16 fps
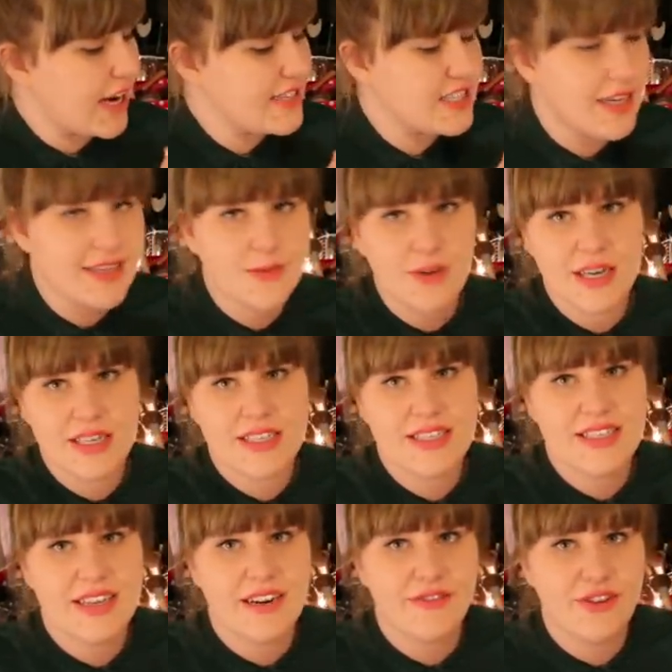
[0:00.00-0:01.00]
I just went
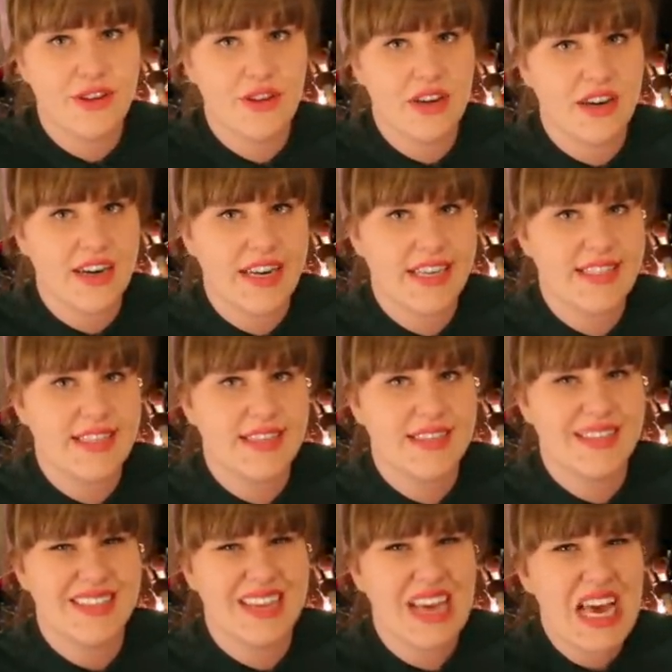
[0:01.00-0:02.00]
and did a few little kisses
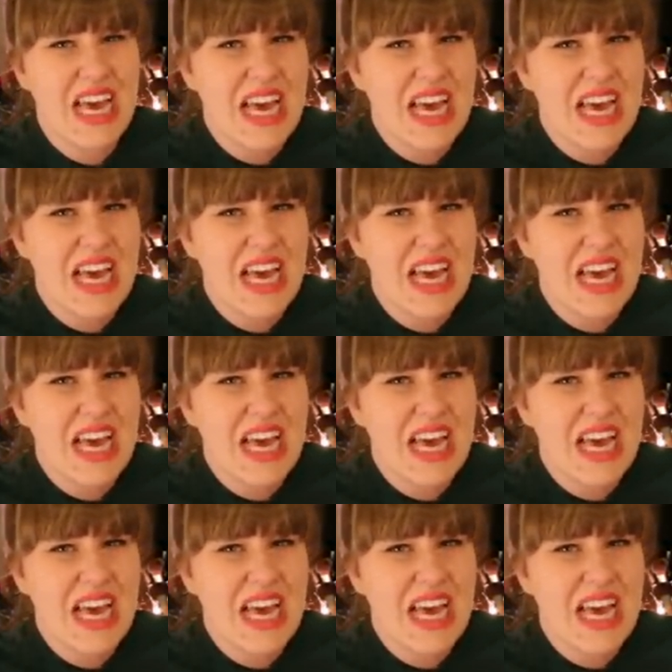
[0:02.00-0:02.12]
because it